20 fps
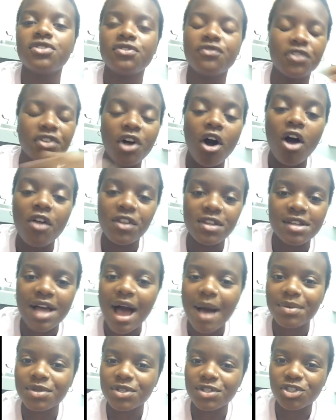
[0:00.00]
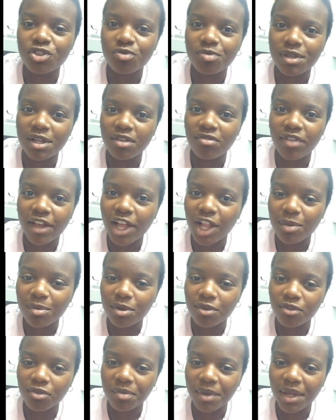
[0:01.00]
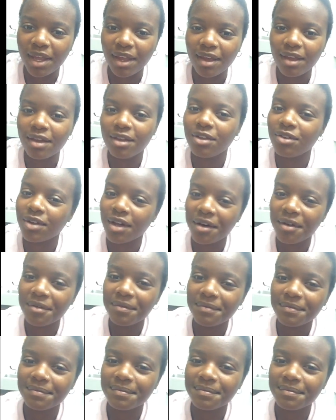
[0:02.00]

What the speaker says: for all these options to be available for me, you know?